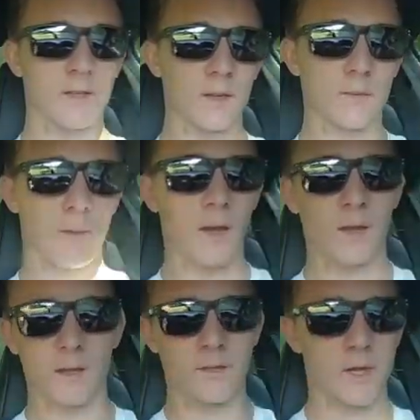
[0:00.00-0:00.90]
did my
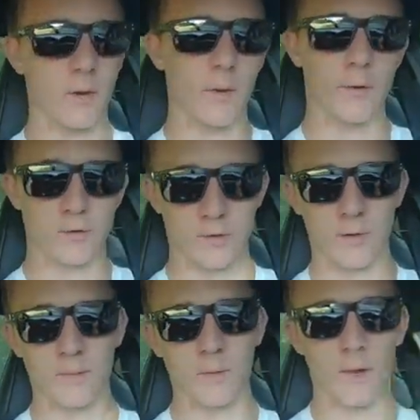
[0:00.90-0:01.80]
interior
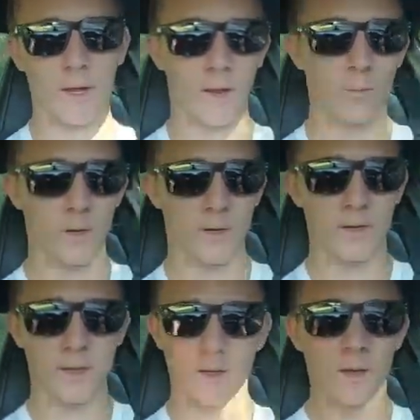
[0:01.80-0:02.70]
trim the way I
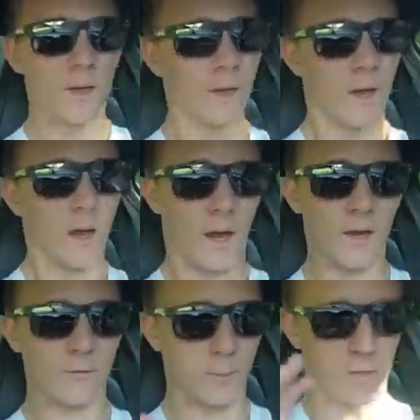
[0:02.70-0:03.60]
wanted it.
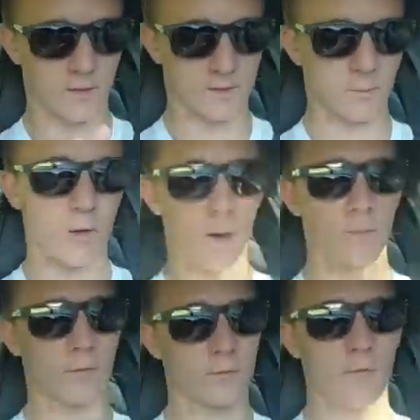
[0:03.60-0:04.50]
I've put on some
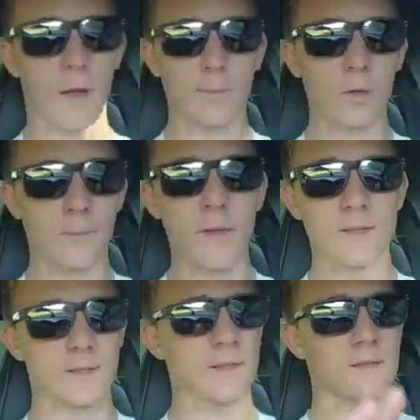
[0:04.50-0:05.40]
carbon fiber
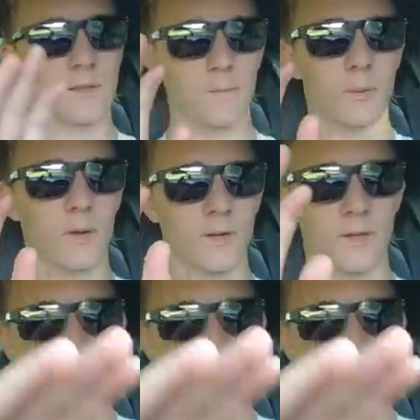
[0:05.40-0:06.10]
pieces. I've put on